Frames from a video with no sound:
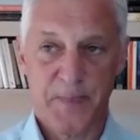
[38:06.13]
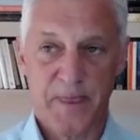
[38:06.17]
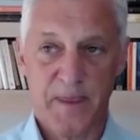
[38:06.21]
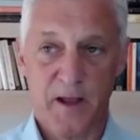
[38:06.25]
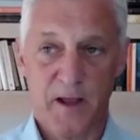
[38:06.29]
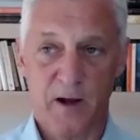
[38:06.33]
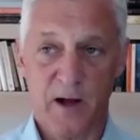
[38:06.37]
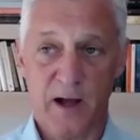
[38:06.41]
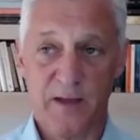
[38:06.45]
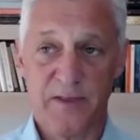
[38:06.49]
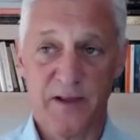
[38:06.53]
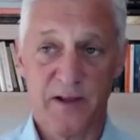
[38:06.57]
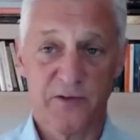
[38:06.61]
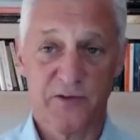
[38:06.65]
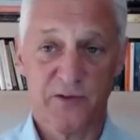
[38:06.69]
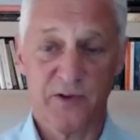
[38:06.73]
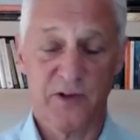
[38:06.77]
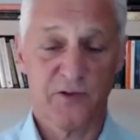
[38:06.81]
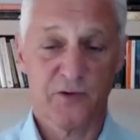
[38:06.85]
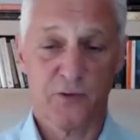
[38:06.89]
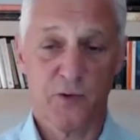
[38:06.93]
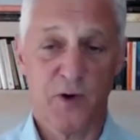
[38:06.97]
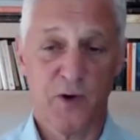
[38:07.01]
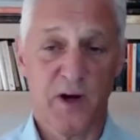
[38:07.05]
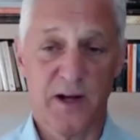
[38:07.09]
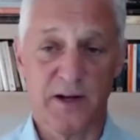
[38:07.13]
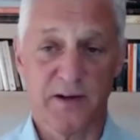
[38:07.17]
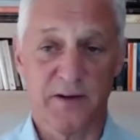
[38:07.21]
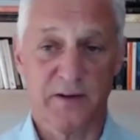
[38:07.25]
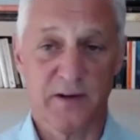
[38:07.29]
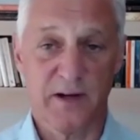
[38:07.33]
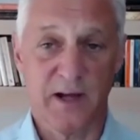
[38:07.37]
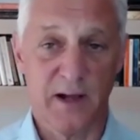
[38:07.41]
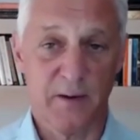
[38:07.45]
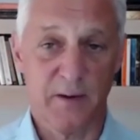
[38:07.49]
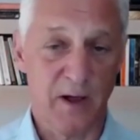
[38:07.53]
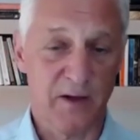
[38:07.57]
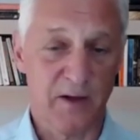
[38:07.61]
Yeah, I think it's it's great.
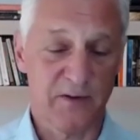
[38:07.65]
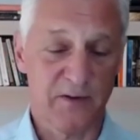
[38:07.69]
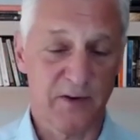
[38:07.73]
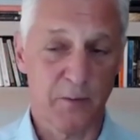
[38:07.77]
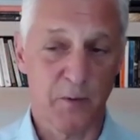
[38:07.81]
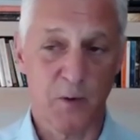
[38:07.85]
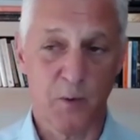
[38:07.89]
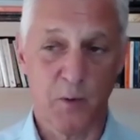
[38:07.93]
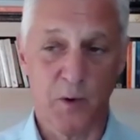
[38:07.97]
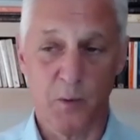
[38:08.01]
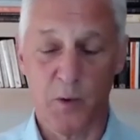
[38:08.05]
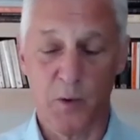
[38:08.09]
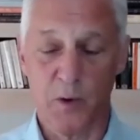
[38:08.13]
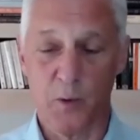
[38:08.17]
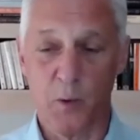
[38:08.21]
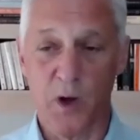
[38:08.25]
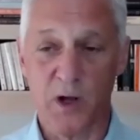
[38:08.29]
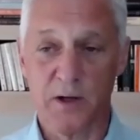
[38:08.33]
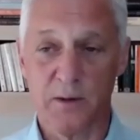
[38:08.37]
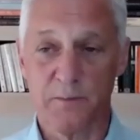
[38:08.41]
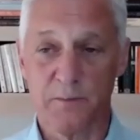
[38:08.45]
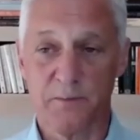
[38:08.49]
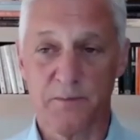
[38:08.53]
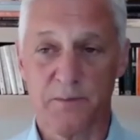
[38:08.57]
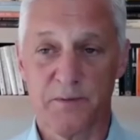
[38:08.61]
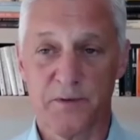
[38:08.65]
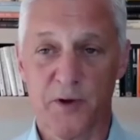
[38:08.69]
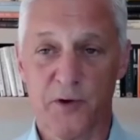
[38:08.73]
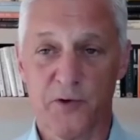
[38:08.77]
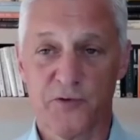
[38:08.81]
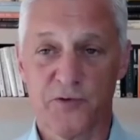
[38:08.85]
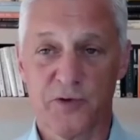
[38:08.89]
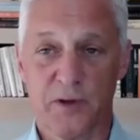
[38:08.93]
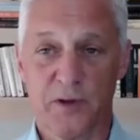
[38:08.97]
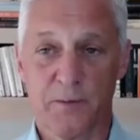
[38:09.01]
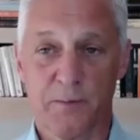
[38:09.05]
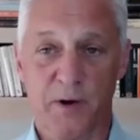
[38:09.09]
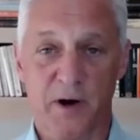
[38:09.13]
Uh, as I, we, we welcome those
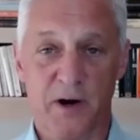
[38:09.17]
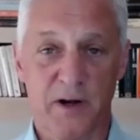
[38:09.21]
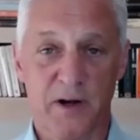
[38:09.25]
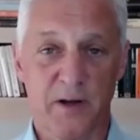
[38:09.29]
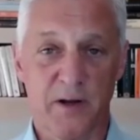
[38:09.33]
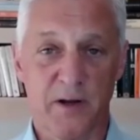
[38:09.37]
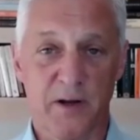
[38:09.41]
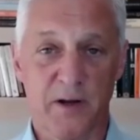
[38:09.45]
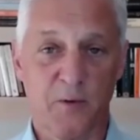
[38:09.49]
to the party.